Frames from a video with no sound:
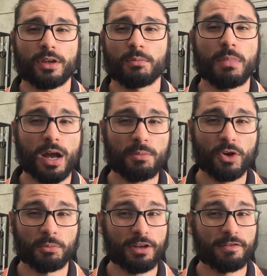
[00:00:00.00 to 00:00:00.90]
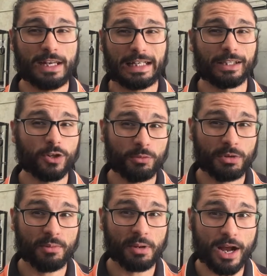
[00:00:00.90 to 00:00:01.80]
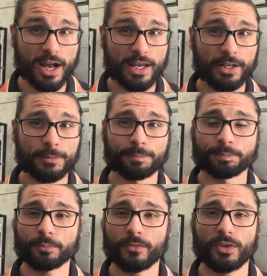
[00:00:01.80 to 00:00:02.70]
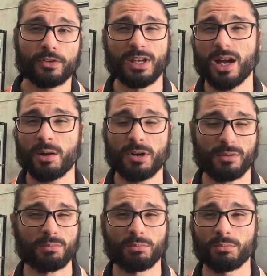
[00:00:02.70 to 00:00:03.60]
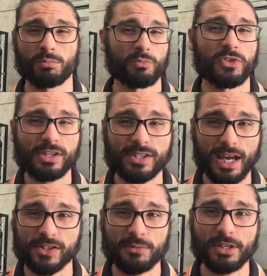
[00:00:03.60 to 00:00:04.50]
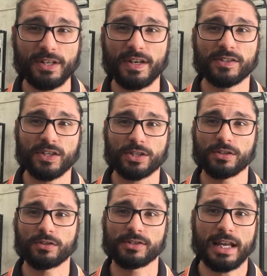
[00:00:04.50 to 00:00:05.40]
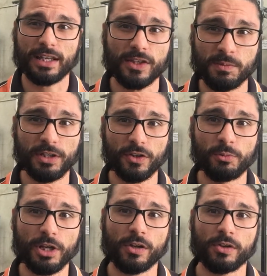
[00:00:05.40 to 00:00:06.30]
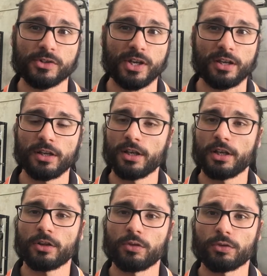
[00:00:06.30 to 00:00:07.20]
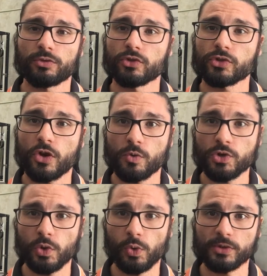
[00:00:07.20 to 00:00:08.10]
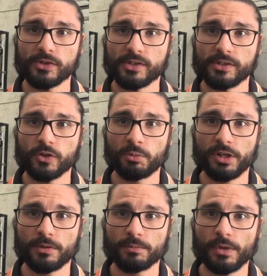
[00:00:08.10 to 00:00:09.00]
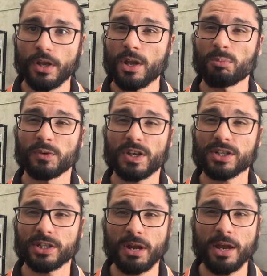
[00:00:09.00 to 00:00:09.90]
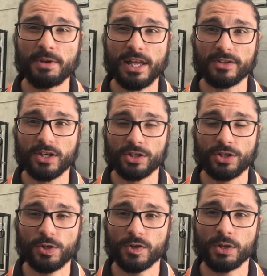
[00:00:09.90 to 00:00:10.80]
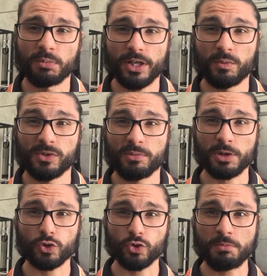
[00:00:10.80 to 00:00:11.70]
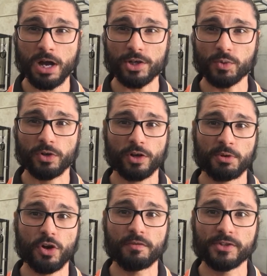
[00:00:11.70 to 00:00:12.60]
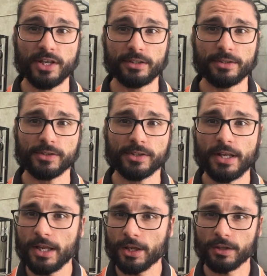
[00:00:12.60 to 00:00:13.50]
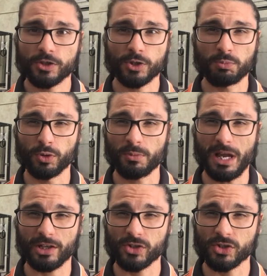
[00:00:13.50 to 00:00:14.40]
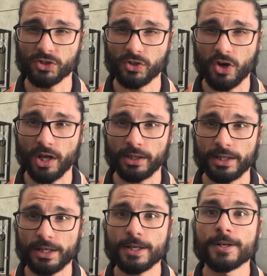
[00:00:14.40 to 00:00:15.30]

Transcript: Maybe I'm even in a little bit of pain. Nah, but this has to be the next session because that gets me a little bit closer. Look, just hold your horses a little bit. Potentially maybe that session you just completed was a bit too much. We got a bit overzealous. Let's just pull it back slightly,